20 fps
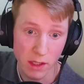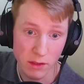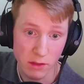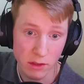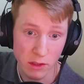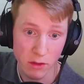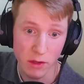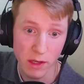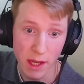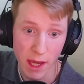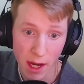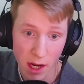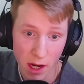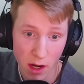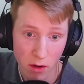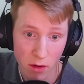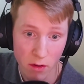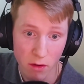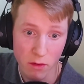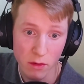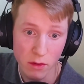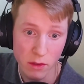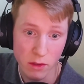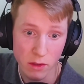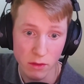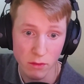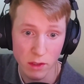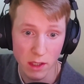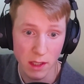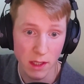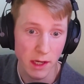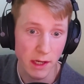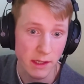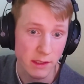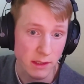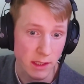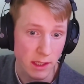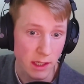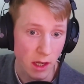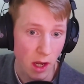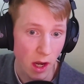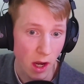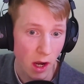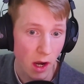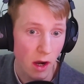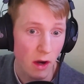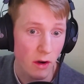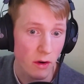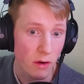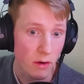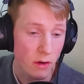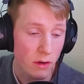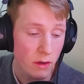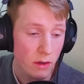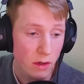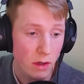And so now you're realizing, oh,